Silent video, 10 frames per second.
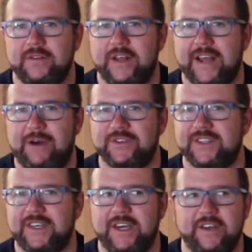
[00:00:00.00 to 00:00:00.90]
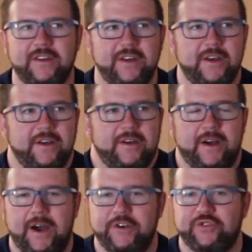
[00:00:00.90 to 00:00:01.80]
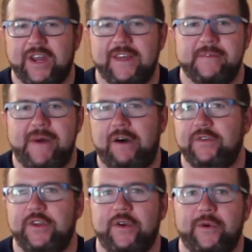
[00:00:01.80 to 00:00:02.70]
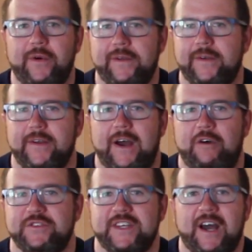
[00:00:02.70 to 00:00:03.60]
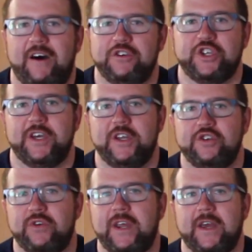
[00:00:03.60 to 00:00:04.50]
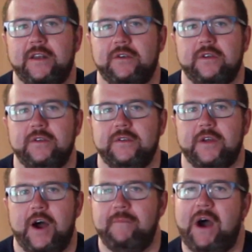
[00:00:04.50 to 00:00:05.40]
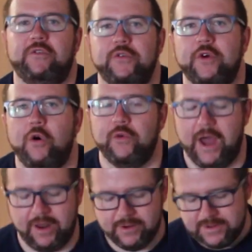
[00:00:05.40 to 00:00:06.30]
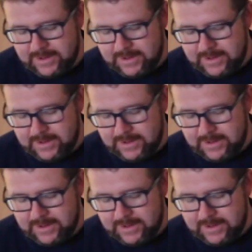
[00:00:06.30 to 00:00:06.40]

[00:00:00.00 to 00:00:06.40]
Like, I was the kid drinking the Mountain Dew, and I was the college kid drinking Mountain Dew Code Red.